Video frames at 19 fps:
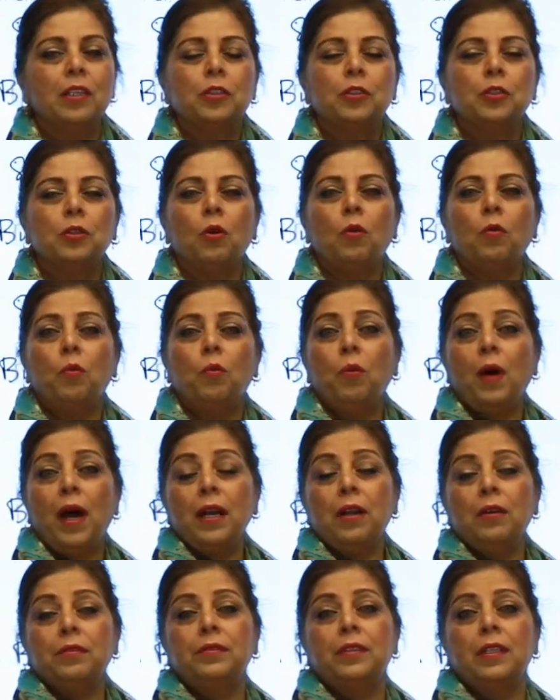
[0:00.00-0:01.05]
So
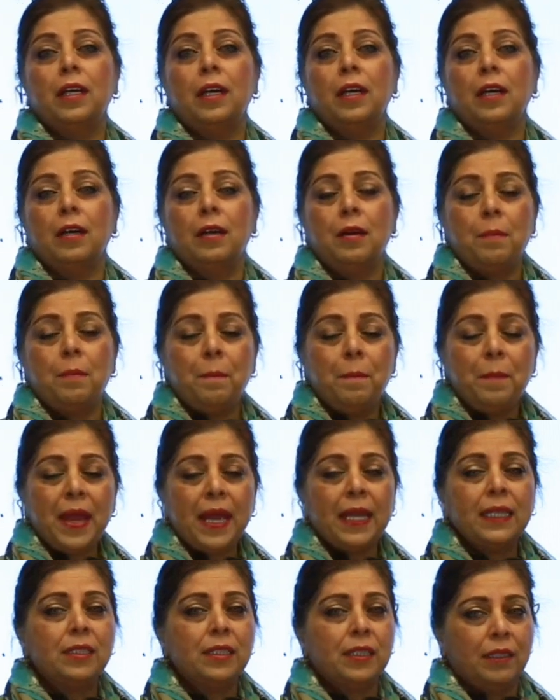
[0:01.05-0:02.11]
one of the
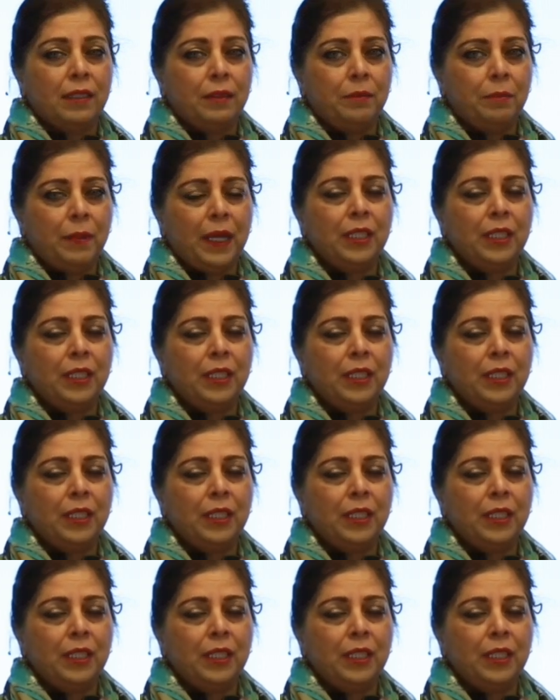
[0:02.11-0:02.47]
major